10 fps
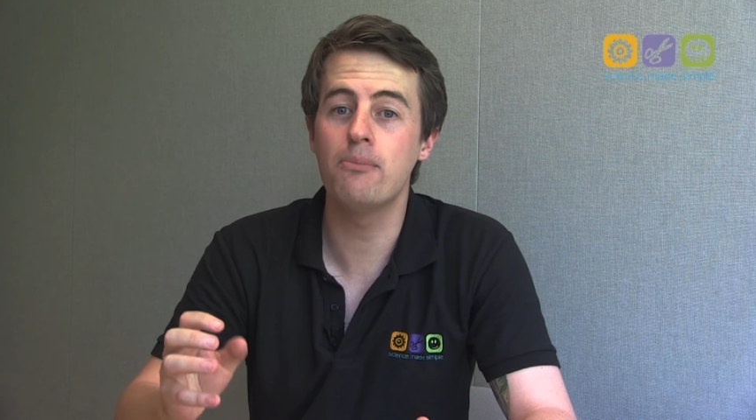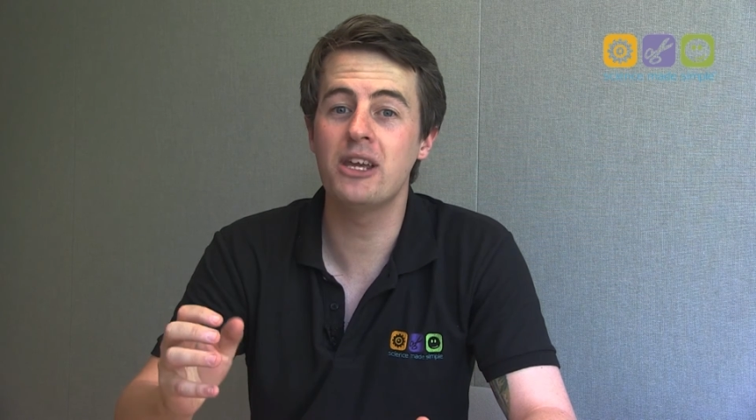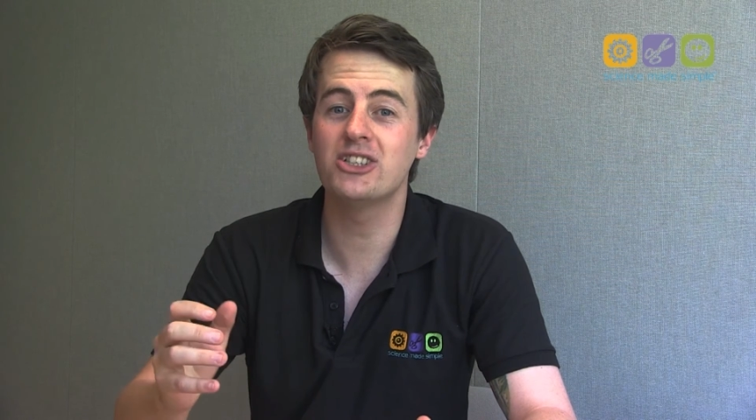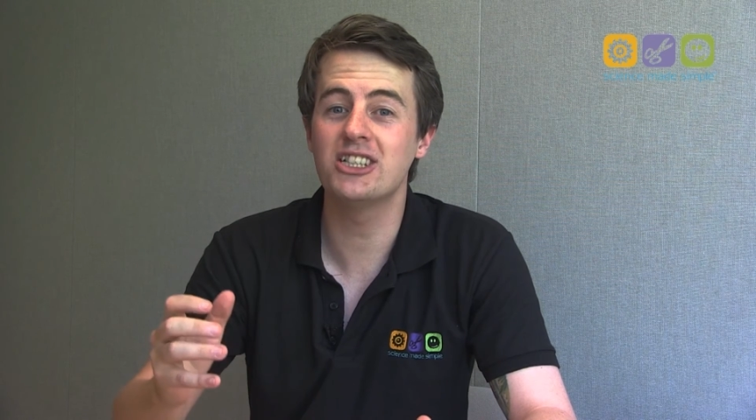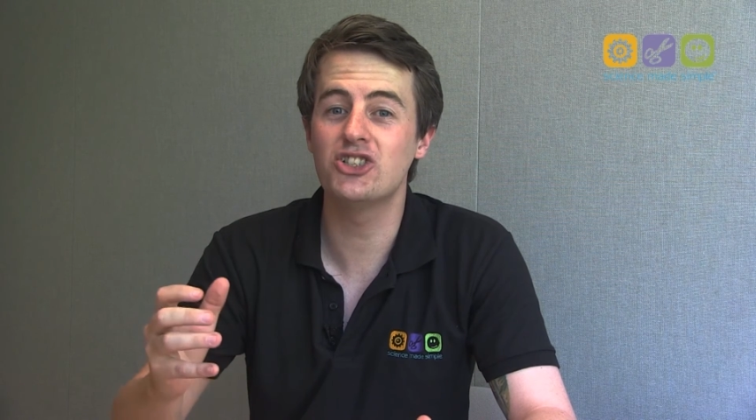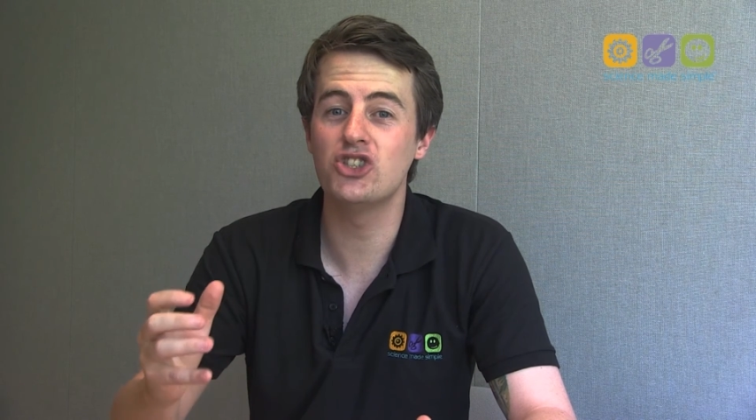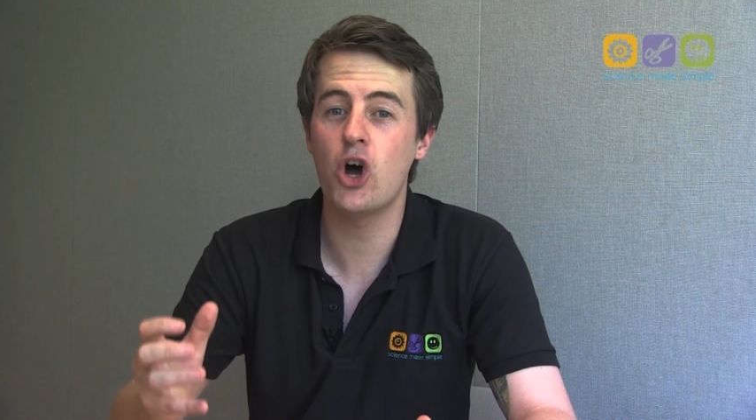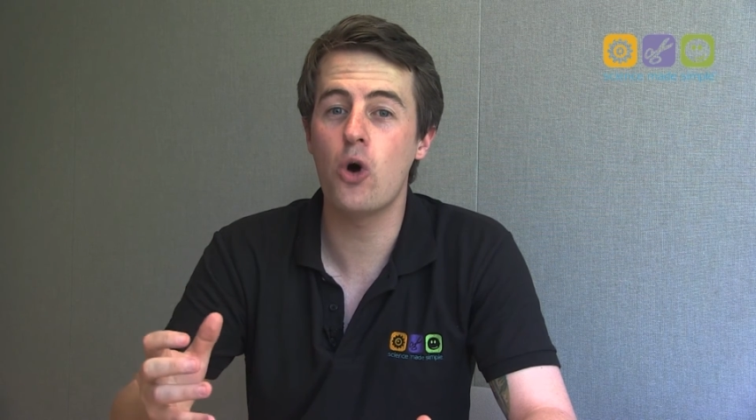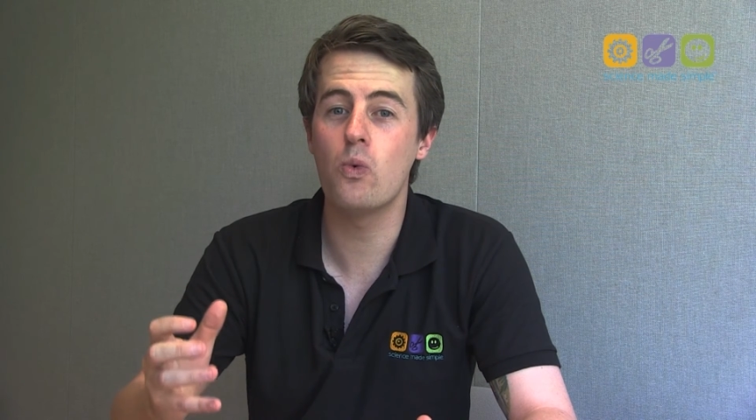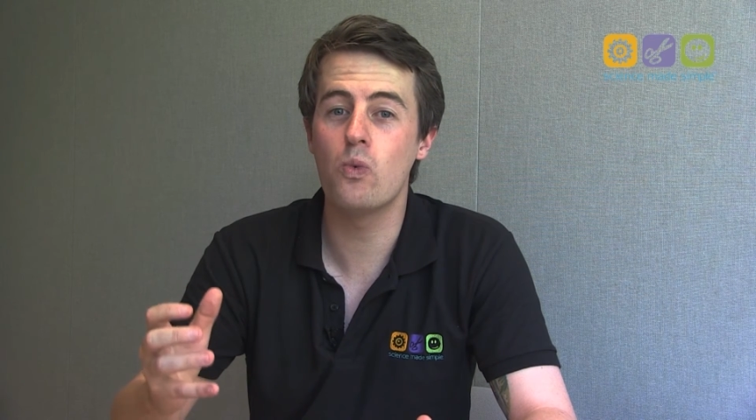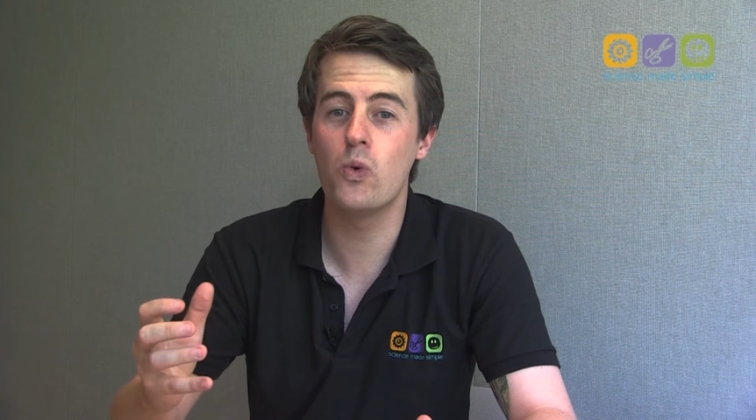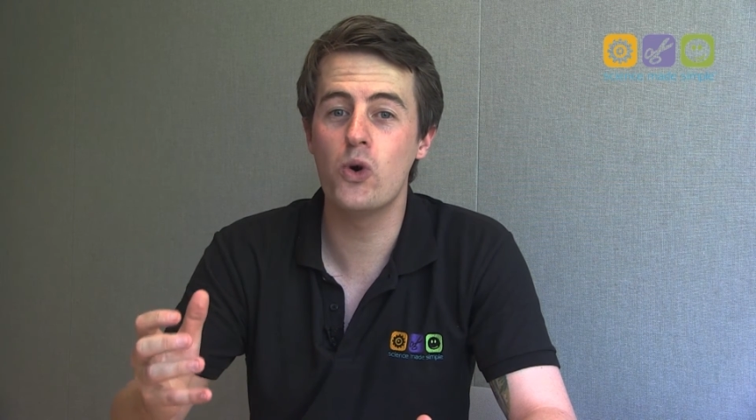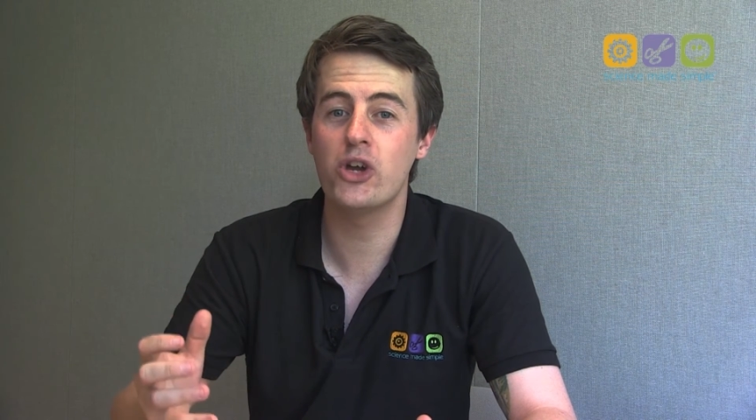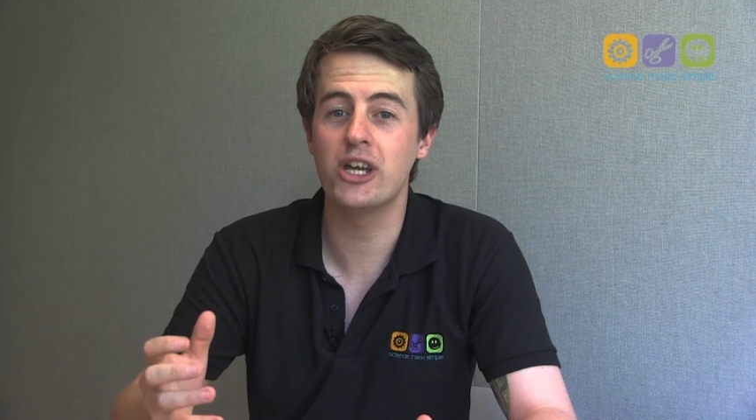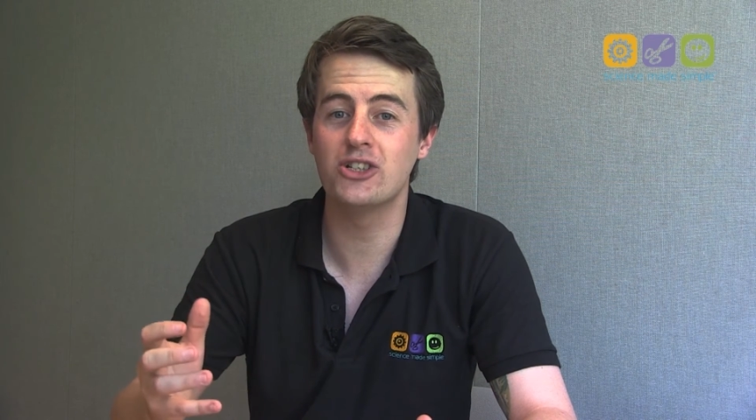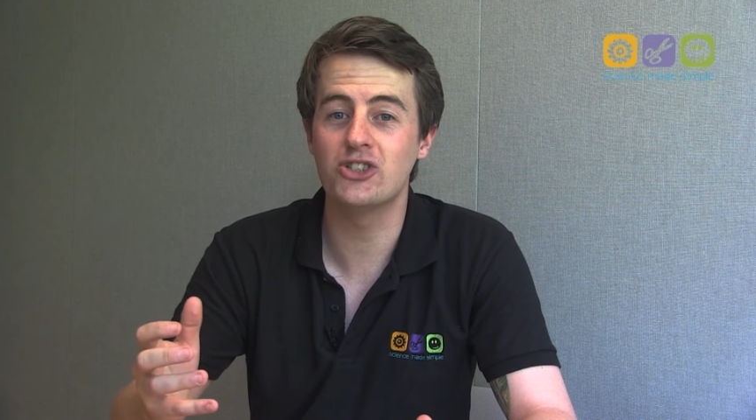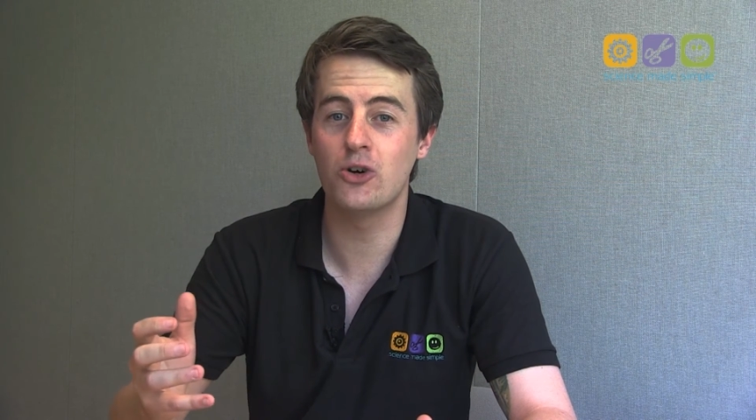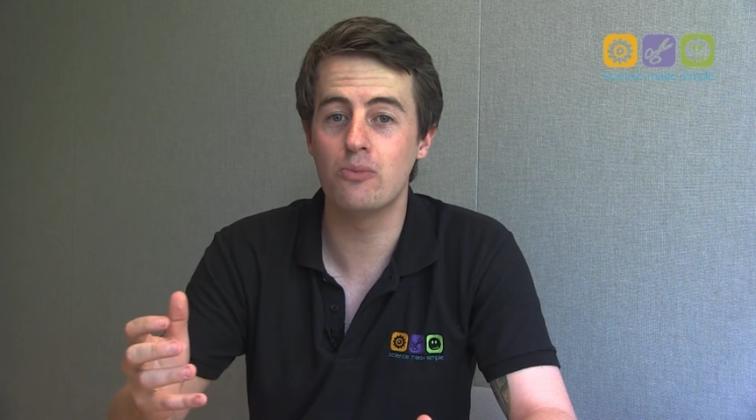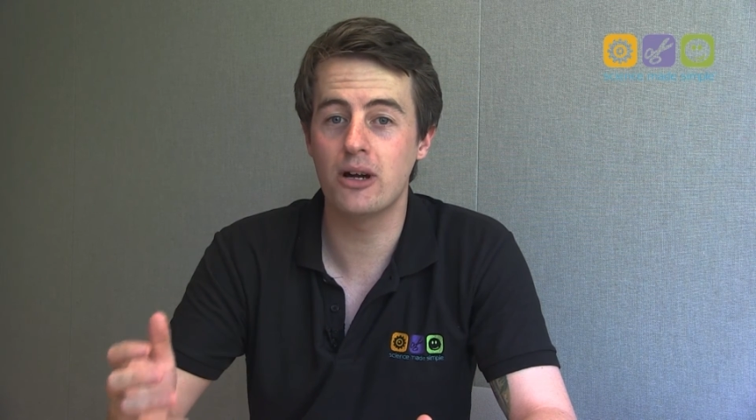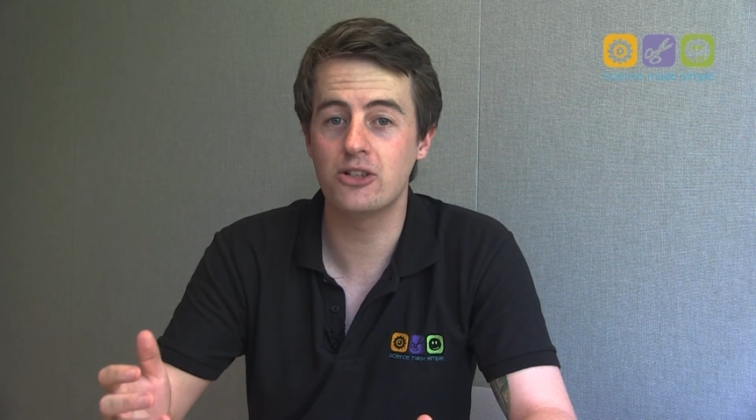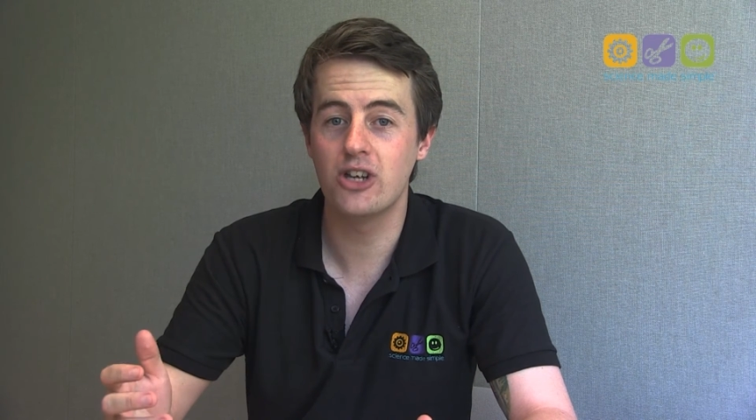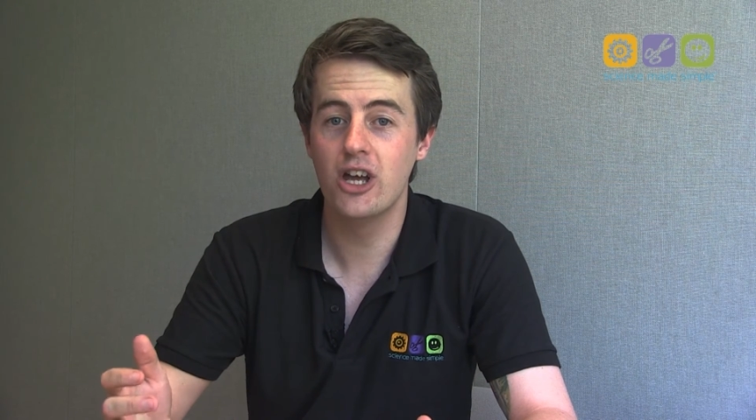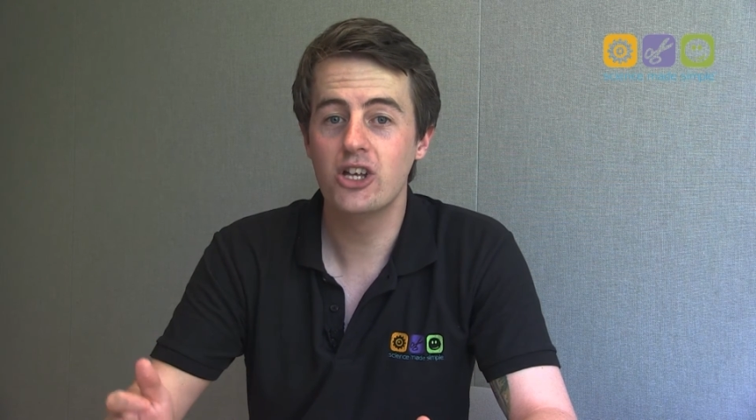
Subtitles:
because it's not working so much.